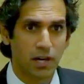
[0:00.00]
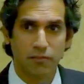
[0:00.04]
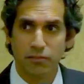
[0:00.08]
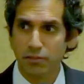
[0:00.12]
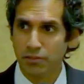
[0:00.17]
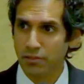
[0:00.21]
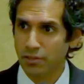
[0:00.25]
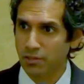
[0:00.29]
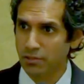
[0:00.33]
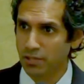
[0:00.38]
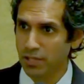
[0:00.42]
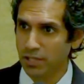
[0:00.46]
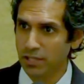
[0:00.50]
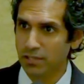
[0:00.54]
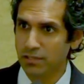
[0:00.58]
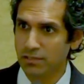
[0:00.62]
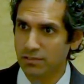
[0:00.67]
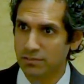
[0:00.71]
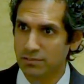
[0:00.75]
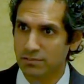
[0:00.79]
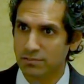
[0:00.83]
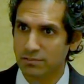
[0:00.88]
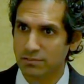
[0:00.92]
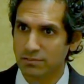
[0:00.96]
Everyone agree?
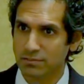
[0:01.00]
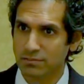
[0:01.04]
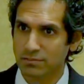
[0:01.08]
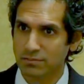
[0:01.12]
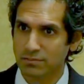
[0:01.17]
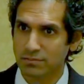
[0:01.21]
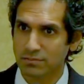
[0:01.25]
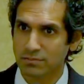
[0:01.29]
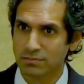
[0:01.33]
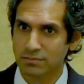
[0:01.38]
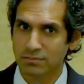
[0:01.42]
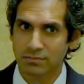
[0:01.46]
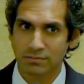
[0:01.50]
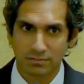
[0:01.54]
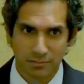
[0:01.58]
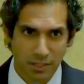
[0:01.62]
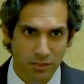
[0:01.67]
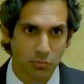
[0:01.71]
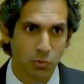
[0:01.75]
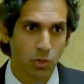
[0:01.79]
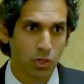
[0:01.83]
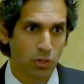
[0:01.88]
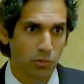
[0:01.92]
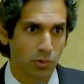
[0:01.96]

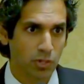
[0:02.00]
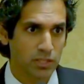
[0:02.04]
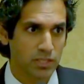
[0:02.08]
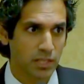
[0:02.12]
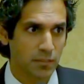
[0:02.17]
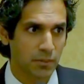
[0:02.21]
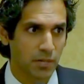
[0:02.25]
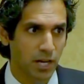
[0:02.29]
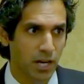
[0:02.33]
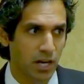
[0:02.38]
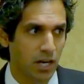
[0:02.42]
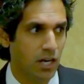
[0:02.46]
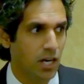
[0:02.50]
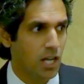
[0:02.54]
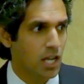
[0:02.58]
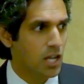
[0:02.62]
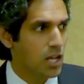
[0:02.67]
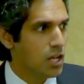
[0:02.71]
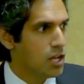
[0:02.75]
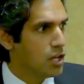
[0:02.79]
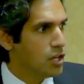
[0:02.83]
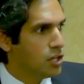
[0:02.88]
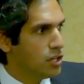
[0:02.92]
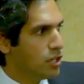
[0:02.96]
There's more than one type of car.
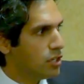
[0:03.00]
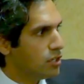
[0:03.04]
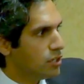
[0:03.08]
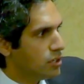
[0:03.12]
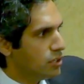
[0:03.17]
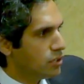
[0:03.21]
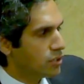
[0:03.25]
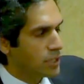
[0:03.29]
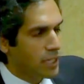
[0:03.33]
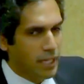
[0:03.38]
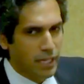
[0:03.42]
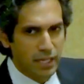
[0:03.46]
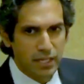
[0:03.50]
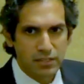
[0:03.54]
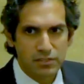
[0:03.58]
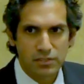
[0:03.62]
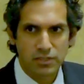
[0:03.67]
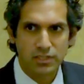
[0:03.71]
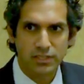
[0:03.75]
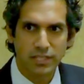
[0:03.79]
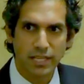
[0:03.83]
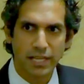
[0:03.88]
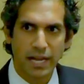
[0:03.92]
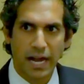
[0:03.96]
You can't
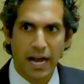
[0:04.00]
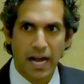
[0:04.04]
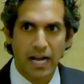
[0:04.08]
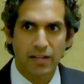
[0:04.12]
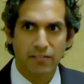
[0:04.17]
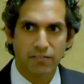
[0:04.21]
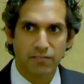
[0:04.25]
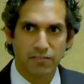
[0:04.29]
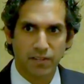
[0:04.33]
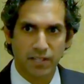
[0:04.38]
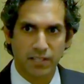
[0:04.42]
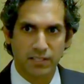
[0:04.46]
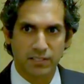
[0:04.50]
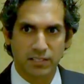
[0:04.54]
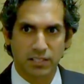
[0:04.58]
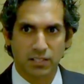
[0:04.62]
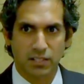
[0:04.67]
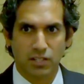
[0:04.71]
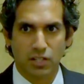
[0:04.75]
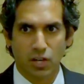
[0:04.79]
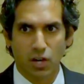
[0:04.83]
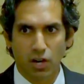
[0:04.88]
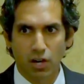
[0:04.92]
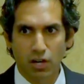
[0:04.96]
just say, I fix
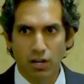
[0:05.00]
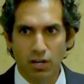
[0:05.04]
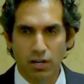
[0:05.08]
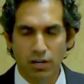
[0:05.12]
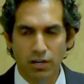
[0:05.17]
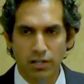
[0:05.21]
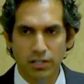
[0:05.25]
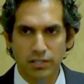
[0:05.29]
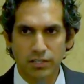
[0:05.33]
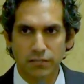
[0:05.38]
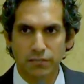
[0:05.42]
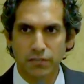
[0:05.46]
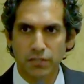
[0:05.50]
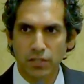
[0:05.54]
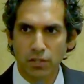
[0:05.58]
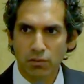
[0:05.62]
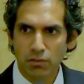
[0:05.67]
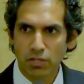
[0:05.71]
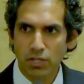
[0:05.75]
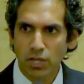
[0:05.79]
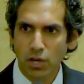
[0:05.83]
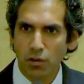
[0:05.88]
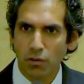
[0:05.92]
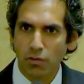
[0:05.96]
cars. If you
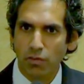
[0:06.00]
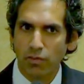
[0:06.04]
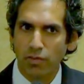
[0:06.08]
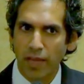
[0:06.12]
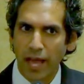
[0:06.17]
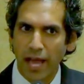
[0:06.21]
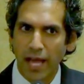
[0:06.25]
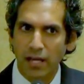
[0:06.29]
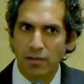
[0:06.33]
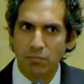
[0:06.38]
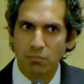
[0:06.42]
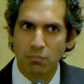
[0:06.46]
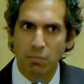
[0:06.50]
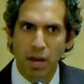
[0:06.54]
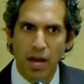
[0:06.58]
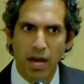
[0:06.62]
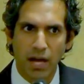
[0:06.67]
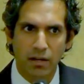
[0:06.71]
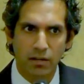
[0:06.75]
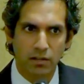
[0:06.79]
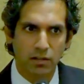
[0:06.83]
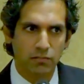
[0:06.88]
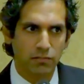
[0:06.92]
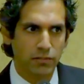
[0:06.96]
don't know that
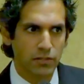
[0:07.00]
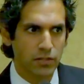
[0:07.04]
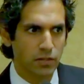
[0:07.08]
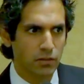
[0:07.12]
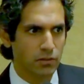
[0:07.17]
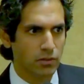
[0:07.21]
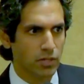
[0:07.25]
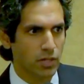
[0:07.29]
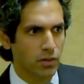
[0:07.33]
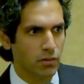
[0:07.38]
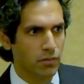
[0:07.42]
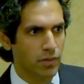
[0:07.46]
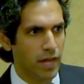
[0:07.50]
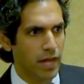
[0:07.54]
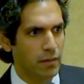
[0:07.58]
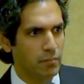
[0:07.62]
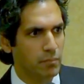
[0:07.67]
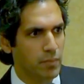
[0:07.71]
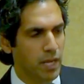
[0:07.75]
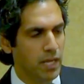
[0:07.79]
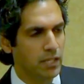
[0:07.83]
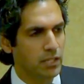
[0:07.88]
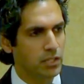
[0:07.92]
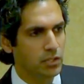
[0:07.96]
model, if you don't know that
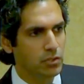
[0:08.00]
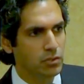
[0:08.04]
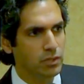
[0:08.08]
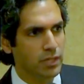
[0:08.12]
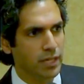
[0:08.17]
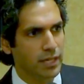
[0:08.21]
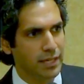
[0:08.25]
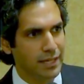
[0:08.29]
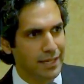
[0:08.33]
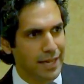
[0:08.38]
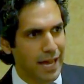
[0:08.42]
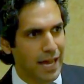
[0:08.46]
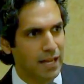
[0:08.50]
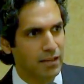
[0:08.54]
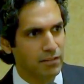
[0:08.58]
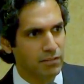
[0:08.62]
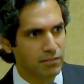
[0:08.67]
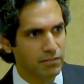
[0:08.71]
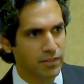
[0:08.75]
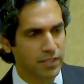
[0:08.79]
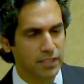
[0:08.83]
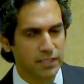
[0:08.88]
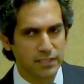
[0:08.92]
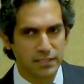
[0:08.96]
make, you cannot
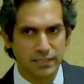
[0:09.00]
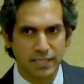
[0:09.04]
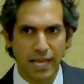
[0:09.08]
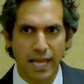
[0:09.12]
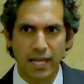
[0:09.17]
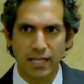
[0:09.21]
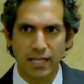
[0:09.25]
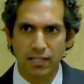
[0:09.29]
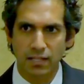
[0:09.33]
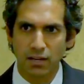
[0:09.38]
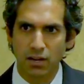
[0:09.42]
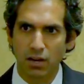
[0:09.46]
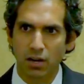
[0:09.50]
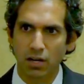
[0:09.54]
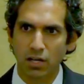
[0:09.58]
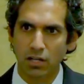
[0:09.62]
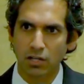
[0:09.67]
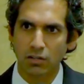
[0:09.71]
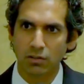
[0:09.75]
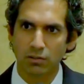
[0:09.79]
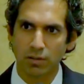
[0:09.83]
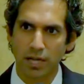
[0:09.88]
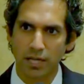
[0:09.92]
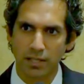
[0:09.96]
fix that car
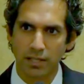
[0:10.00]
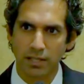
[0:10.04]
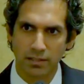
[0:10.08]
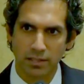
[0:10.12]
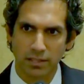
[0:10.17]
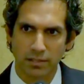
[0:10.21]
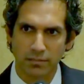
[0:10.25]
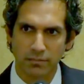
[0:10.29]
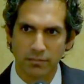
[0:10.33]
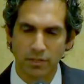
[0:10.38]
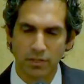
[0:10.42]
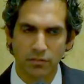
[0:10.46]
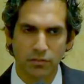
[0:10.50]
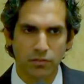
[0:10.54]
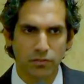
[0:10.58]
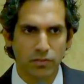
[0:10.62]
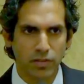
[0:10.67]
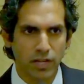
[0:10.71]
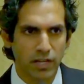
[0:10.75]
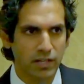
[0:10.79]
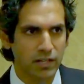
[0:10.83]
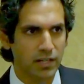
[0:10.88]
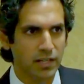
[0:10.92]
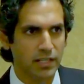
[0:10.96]
correctly. If you've
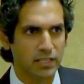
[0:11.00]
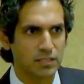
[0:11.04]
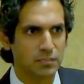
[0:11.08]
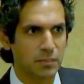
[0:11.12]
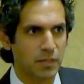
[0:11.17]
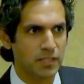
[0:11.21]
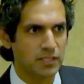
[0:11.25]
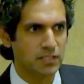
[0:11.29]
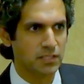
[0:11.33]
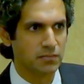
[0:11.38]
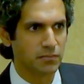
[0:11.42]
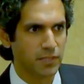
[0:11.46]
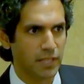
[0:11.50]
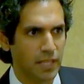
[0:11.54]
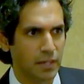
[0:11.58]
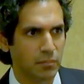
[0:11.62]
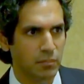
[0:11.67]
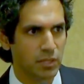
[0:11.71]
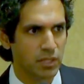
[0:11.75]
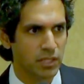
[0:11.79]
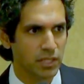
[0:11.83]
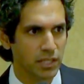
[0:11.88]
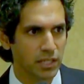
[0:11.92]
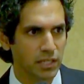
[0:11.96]
got an expensive
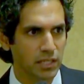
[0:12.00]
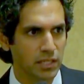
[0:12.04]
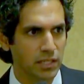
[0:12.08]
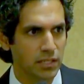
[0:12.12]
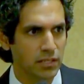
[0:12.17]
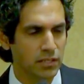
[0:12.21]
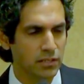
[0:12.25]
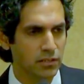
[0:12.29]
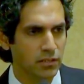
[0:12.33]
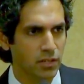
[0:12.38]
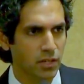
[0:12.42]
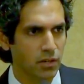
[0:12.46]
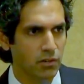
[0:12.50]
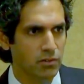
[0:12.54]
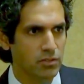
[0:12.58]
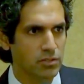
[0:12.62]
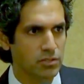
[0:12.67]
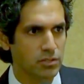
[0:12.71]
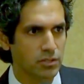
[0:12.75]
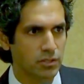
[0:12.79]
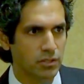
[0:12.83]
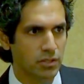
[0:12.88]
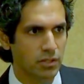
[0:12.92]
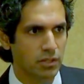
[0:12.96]
Lamborghini and you go
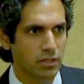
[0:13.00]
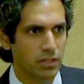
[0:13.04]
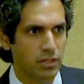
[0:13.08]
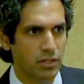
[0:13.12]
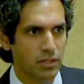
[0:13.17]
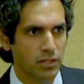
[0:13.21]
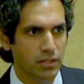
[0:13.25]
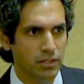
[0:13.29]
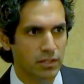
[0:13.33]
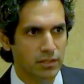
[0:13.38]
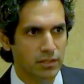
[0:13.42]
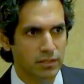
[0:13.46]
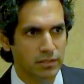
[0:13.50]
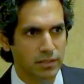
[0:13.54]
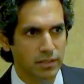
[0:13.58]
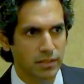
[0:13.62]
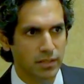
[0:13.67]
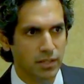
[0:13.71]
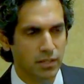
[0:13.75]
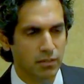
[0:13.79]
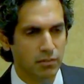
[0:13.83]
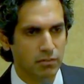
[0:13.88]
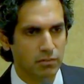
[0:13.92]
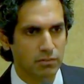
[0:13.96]
to your, you
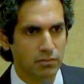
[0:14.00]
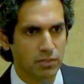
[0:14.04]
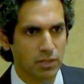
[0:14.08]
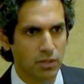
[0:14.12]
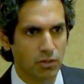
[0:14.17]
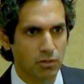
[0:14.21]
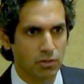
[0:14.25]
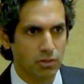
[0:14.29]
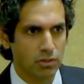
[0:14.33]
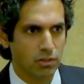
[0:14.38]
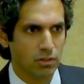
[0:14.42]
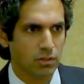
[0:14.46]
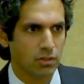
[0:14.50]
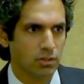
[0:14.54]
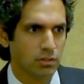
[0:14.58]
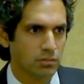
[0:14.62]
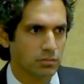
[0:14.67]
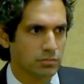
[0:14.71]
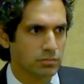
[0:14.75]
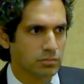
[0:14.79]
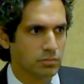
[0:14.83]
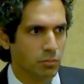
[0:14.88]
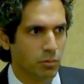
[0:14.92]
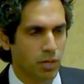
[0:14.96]
know, local
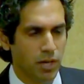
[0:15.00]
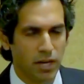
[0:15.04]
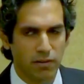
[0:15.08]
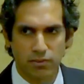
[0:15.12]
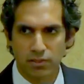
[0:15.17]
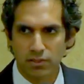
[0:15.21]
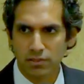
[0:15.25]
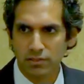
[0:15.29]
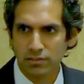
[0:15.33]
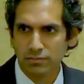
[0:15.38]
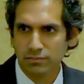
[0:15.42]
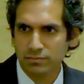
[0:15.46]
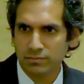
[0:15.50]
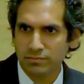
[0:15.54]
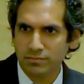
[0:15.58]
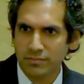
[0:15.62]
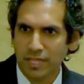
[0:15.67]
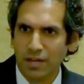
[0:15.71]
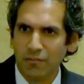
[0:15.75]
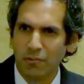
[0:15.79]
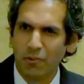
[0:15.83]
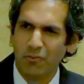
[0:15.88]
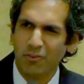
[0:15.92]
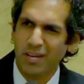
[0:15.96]
whatever,
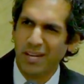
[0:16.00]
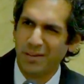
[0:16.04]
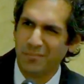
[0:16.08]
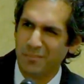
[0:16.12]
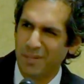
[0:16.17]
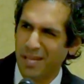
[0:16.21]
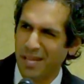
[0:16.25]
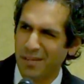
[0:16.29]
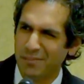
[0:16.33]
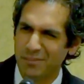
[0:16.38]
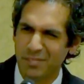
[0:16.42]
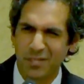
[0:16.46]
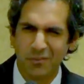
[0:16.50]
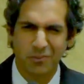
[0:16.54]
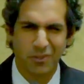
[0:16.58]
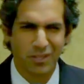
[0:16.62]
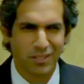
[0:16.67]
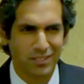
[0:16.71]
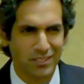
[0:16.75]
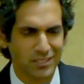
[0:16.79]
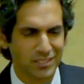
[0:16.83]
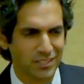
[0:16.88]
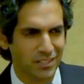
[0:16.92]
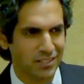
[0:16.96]
I won't name names, I don't
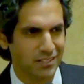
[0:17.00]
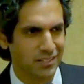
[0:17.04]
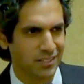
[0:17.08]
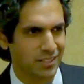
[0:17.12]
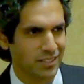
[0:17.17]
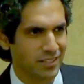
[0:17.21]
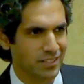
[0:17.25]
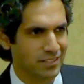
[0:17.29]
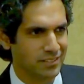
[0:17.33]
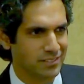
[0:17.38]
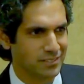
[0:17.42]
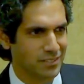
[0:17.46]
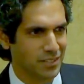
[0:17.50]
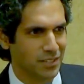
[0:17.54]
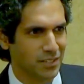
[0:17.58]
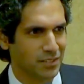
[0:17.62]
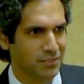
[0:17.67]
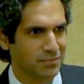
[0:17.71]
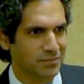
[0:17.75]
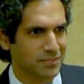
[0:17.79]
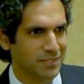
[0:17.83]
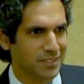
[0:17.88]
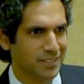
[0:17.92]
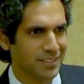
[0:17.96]
want to insult any, you
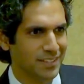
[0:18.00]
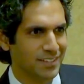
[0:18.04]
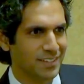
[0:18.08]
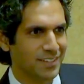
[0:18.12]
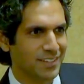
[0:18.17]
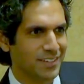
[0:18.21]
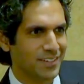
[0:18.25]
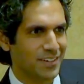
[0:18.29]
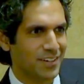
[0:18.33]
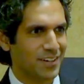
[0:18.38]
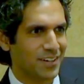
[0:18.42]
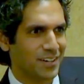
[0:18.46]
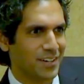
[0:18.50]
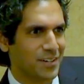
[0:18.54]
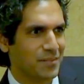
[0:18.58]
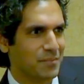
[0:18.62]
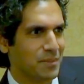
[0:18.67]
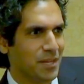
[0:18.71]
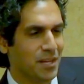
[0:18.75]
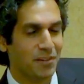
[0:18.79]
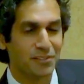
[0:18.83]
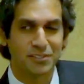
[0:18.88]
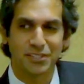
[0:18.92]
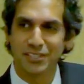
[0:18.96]
know, car
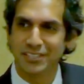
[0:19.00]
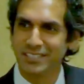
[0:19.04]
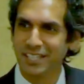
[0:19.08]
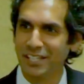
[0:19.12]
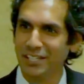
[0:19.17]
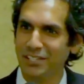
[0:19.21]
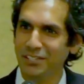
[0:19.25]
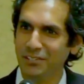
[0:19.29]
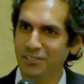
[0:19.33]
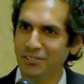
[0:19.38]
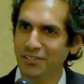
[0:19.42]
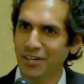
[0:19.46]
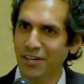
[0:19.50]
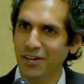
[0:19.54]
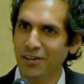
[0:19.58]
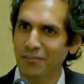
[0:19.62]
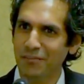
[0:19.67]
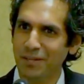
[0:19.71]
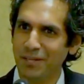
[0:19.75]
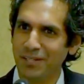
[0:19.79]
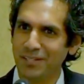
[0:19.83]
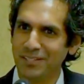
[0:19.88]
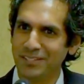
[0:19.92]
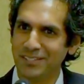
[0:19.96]
company. I was going to say
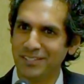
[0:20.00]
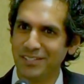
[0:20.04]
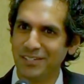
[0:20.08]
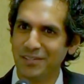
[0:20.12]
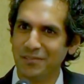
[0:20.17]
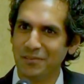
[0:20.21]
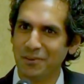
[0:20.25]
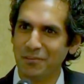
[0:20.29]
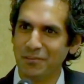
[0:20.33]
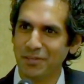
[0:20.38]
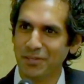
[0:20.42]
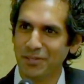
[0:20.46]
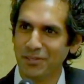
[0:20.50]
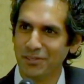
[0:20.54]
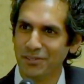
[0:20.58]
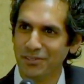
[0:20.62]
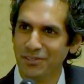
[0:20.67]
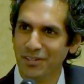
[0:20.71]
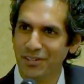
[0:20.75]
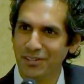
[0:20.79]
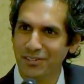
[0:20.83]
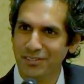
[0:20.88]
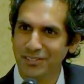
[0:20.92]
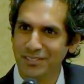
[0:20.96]
Yugo because, you know, remember the
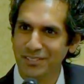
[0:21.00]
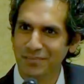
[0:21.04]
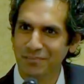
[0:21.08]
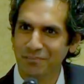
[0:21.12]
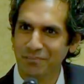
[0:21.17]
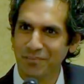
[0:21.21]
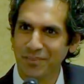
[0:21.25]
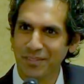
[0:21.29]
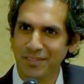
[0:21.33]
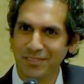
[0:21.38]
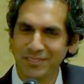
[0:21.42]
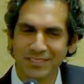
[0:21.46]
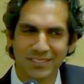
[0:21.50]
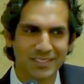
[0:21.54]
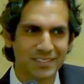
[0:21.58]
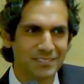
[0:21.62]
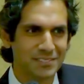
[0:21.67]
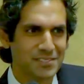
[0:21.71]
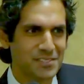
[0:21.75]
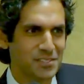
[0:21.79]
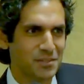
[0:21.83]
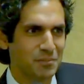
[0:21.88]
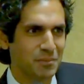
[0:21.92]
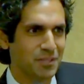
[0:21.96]
Yugos? Those
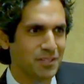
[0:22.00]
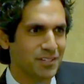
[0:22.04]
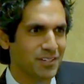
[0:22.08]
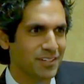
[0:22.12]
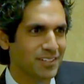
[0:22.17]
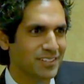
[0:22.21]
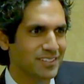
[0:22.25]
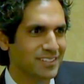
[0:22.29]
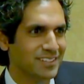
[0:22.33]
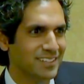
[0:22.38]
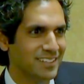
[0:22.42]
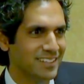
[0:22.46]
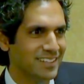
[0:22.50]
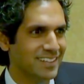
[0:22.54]
little cheap little cars?